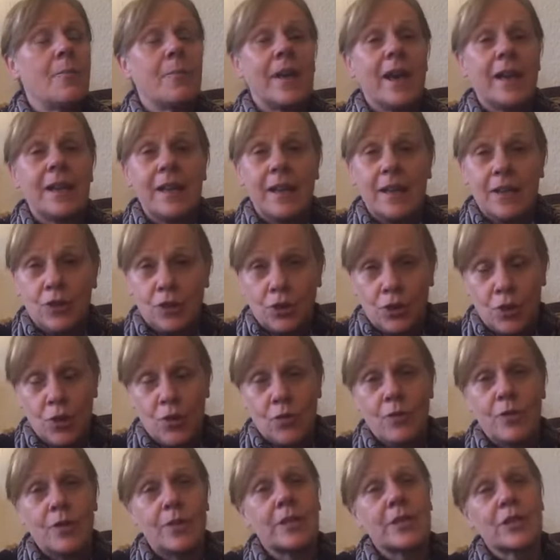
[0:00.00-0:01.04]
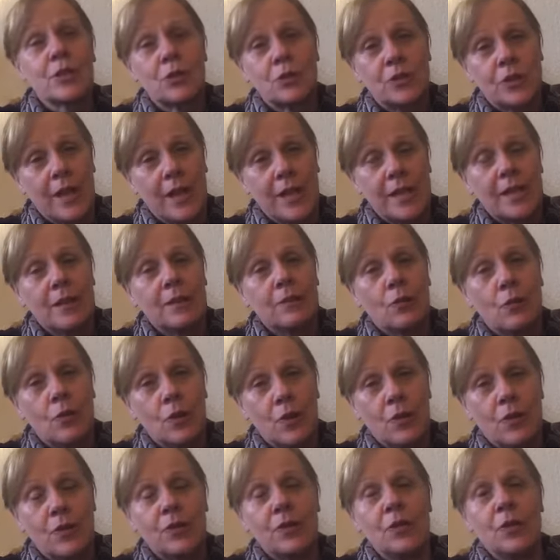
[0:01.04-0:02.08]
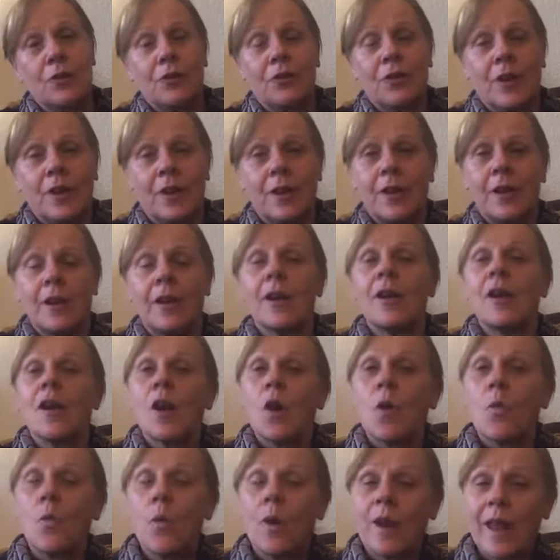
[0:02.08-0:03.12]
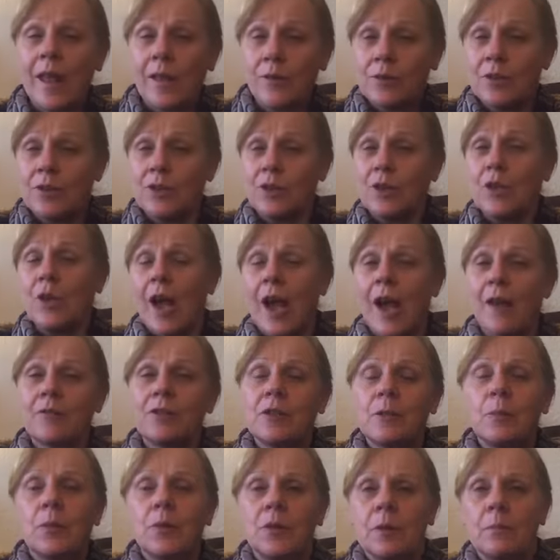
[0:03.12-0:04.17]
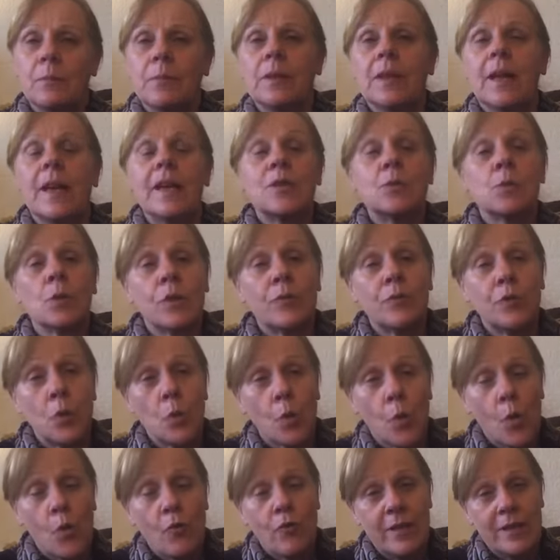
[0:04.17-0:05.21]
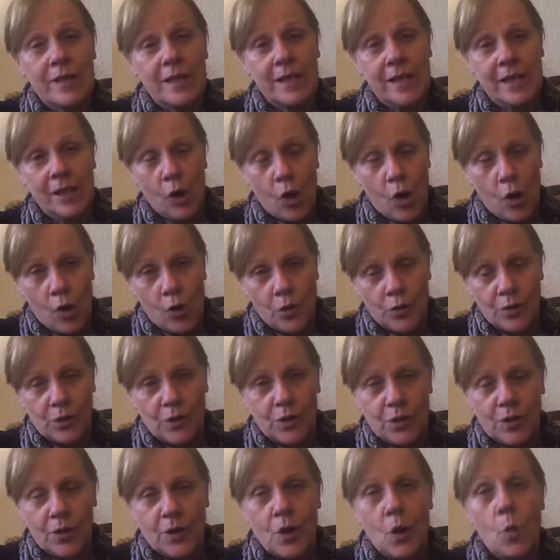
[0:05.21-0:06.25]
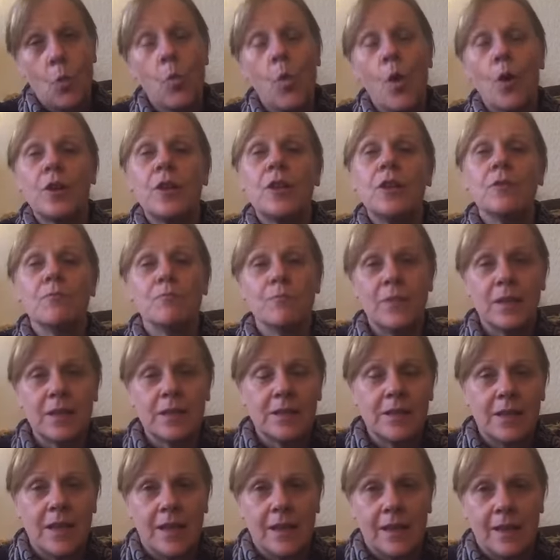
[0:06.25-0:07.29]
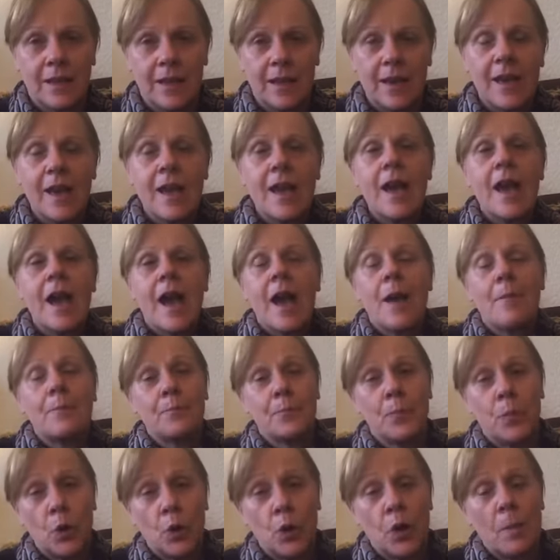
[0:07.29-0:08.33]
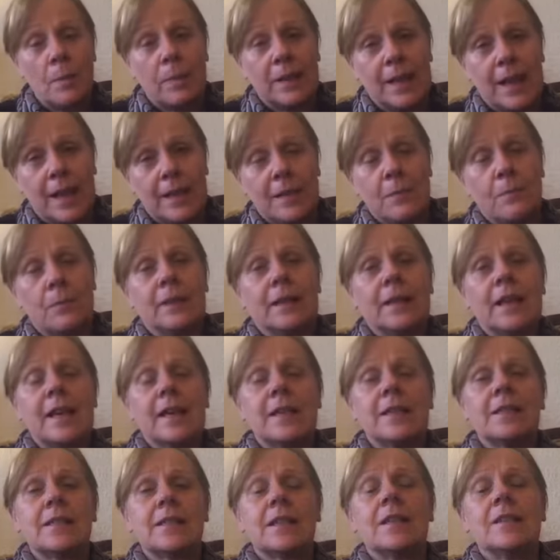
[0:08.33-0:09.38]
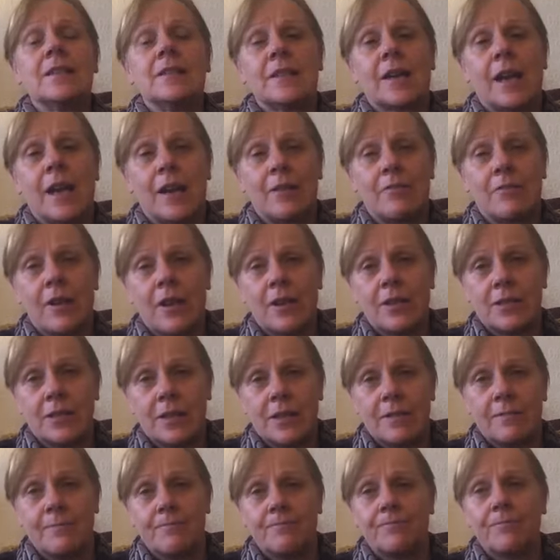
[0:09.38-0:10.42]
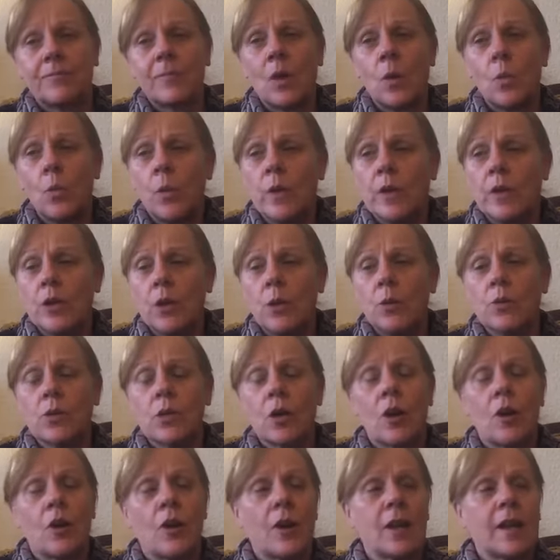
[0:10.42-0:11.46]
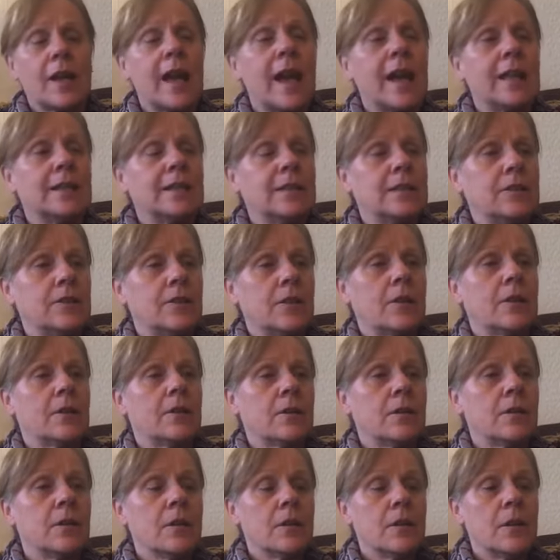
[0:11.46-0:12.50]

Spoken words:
Getting insurance could take you longer than you think. What else do you have to put in place? What have you already got? What are you missing? Put a plan in place and diarise it. We use our calendar